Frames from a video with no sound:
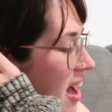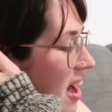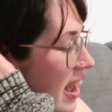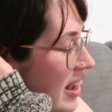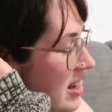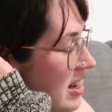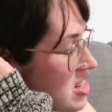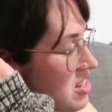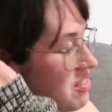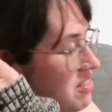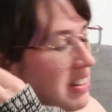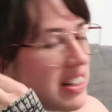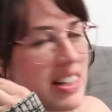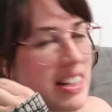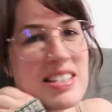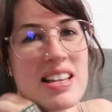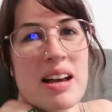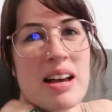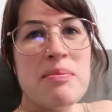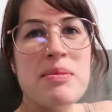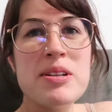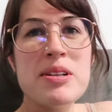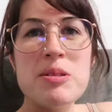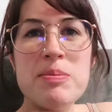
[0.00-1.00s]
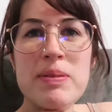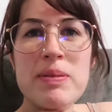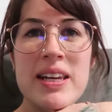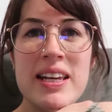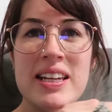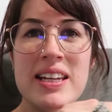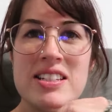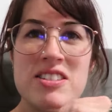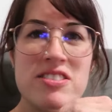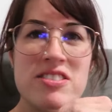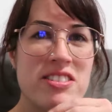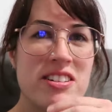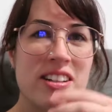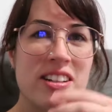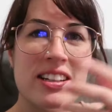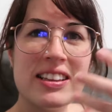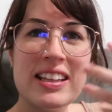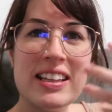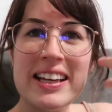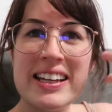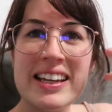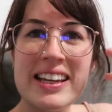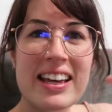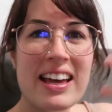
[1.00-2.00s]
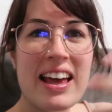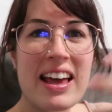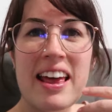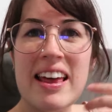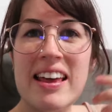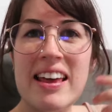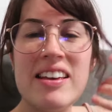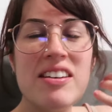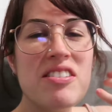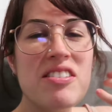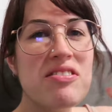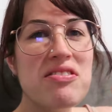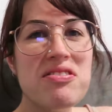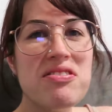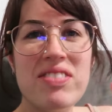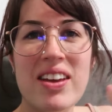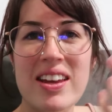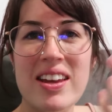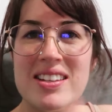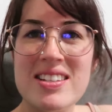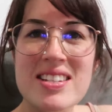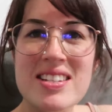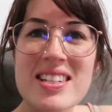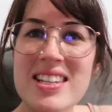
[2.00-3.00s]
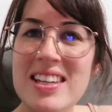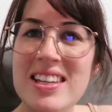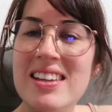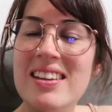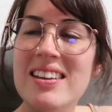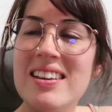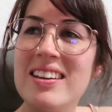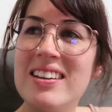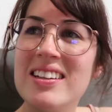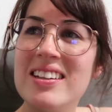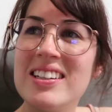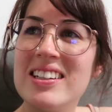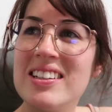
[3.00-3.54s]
I actually realized I must be entering like a fantasy